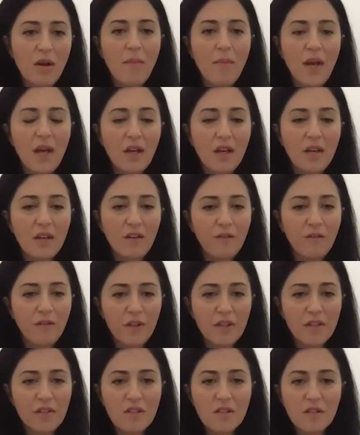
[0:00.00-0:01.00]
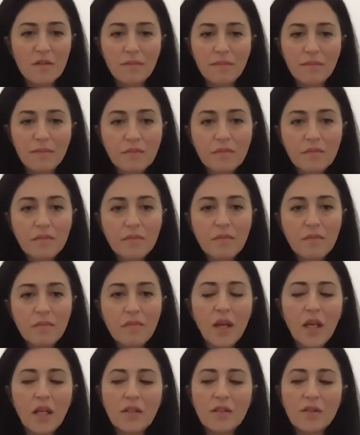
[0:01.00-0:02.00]
make a difference
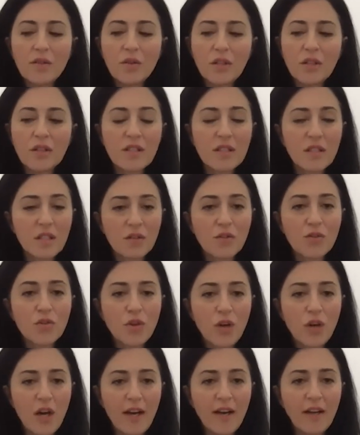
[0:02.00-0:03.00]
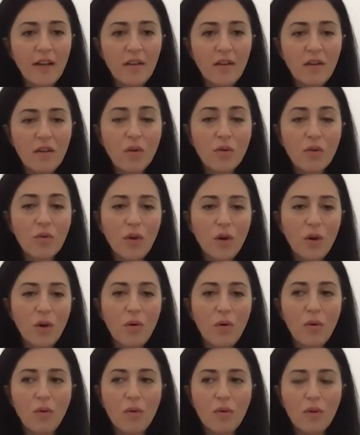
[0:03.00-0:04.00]
and you can still try,
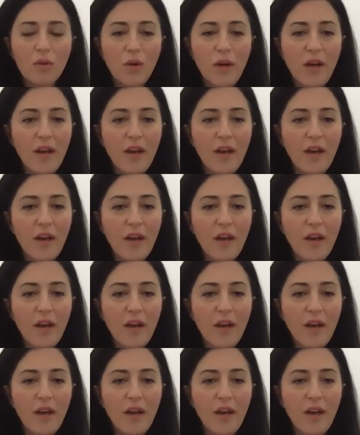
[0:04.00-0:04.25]
although